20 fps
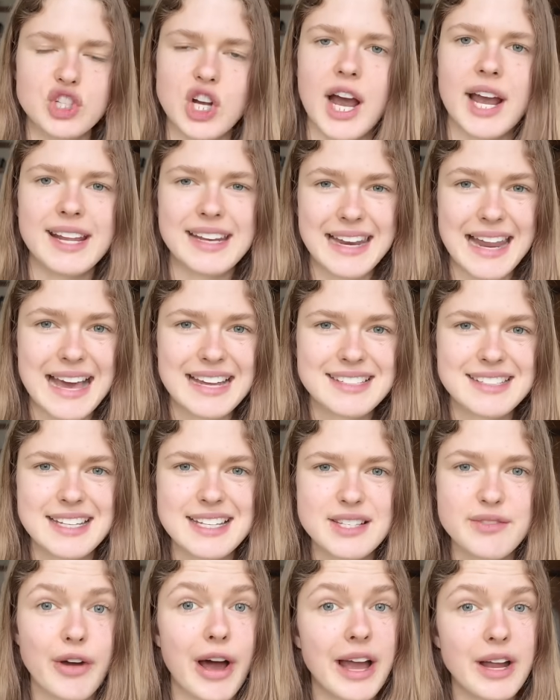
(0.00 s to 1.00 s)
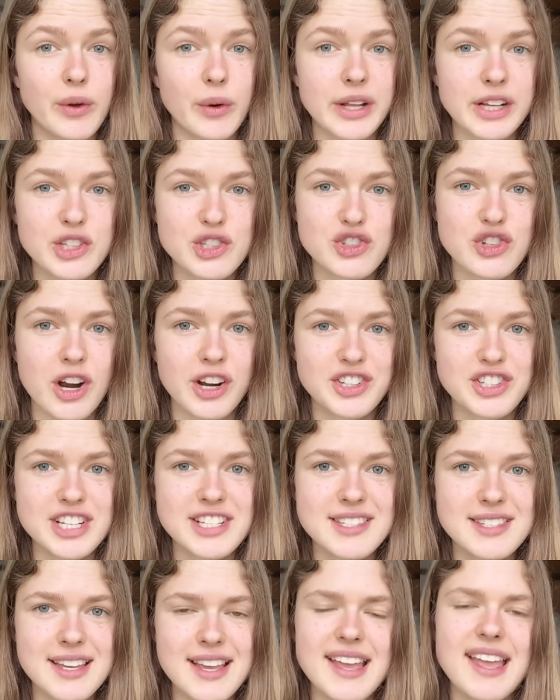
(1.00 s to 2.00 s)
giant lattice for ionic
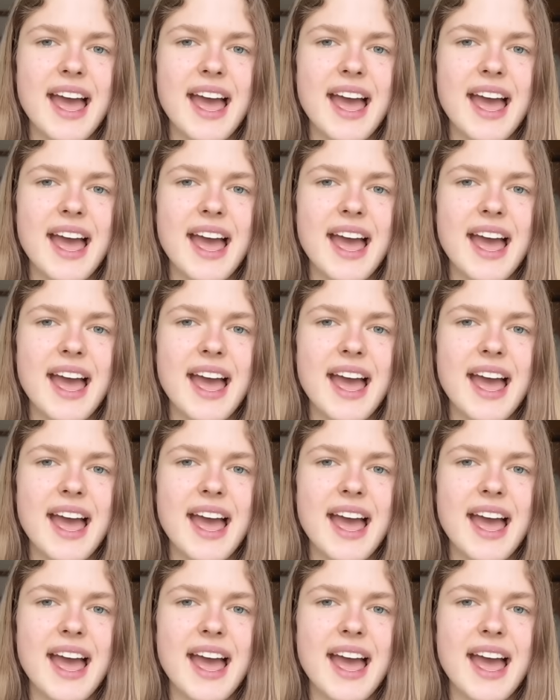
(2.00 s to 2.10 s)
structures.